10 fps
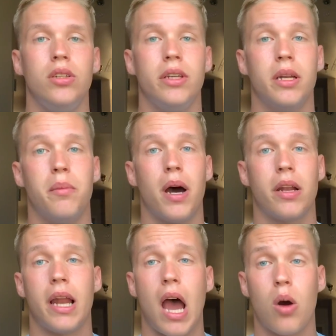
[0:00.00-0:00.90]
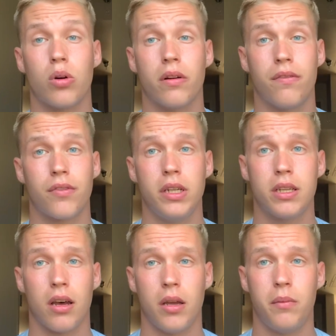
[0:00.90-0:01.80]
you get about an hour of free
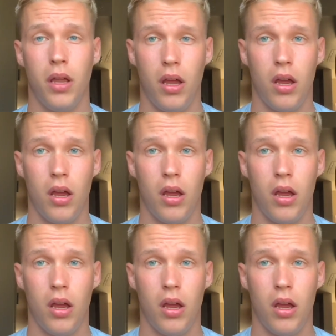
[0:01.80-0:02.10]
time